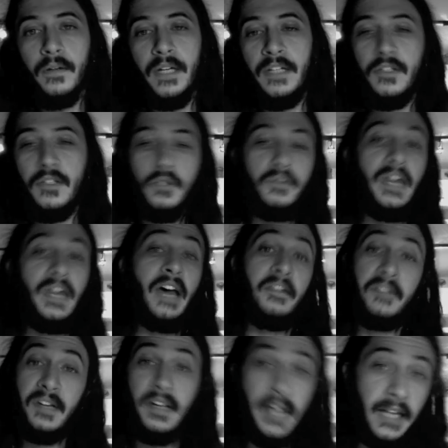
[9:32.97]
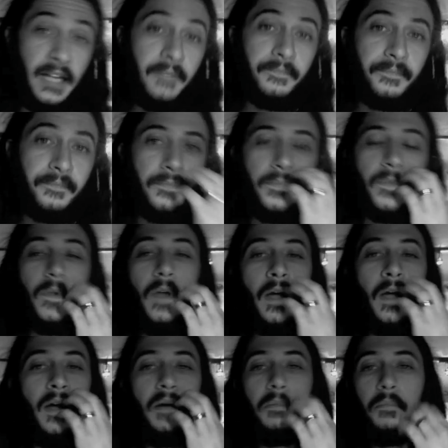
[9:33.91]
in 2008,
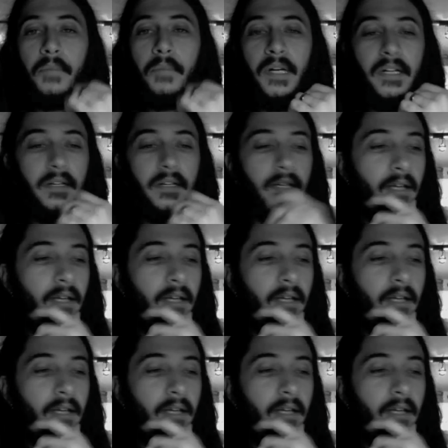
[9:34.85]
but